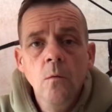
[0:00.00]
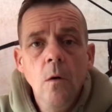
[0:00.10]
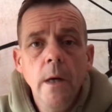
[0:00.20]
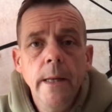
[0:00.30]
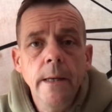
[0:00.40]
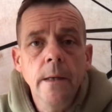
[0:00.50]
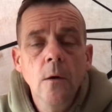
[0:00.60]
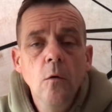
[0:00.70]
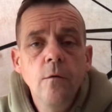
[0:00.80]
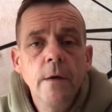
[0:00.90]
Right then,
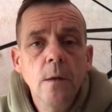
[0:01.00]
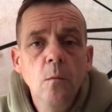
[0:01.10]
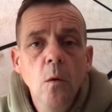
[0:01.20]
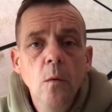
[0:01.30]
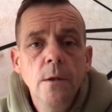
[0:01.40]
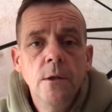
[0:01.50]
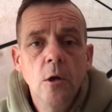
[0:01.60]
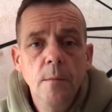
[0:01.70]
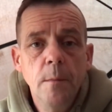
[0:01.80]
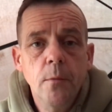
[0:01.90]
all fed and watered,
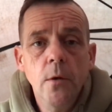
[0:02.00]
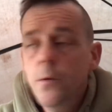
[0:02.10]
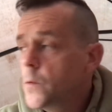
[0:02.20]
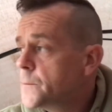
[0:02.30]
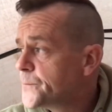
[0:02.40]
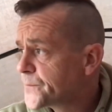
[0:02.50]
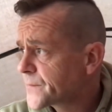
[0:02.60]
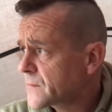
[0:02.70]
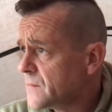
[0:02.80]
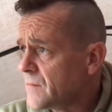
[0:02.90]
got my brew,
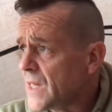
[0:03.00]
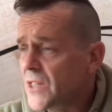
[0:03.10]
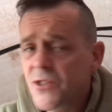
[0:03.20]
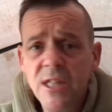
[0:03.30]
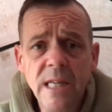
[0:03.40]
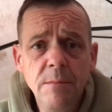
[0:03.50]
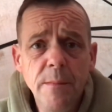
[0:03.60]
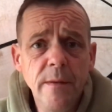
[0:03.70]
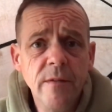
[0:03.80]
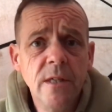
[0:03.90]
sitting in my
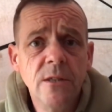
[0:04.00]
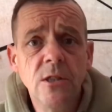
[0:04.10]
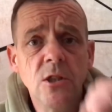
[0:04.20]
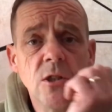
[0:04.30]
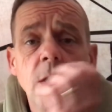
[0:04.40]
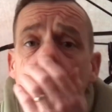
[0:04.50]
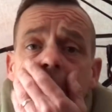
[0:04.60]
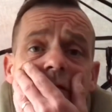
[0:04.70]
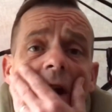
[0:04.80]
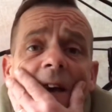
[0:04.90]
bivvy because it's just started
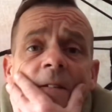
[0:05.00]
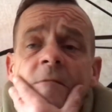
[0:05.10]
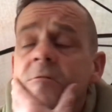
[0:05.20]
to rain.